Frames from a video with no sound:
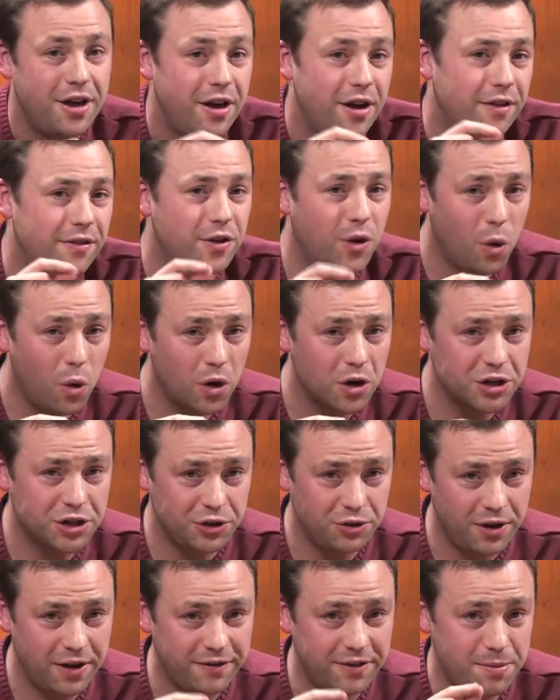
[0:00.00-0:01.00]
Of course,
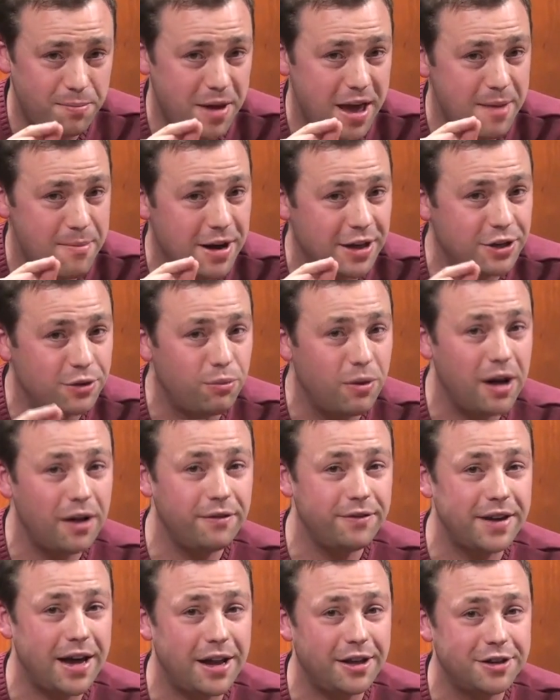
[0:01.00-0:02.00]
you'll have to pay my
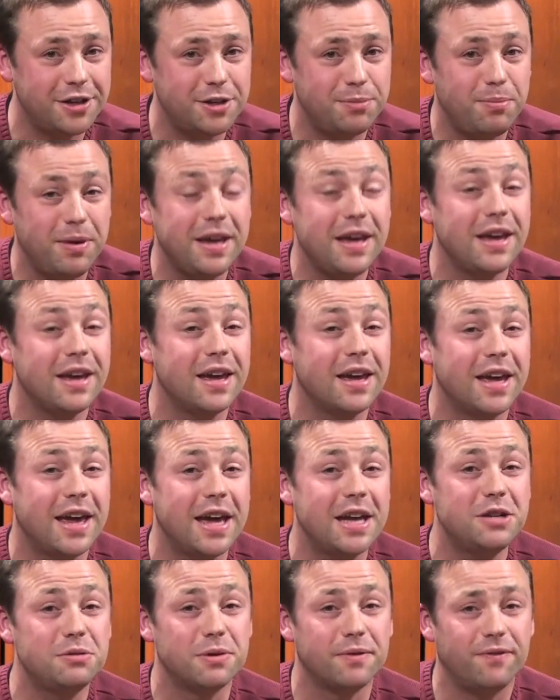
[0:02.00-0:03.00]
twelve dollar speaking
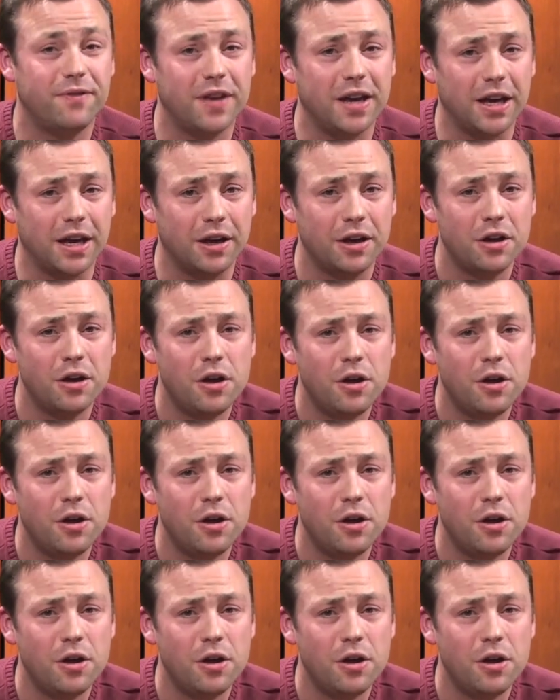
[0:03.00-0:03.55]
engagement fee,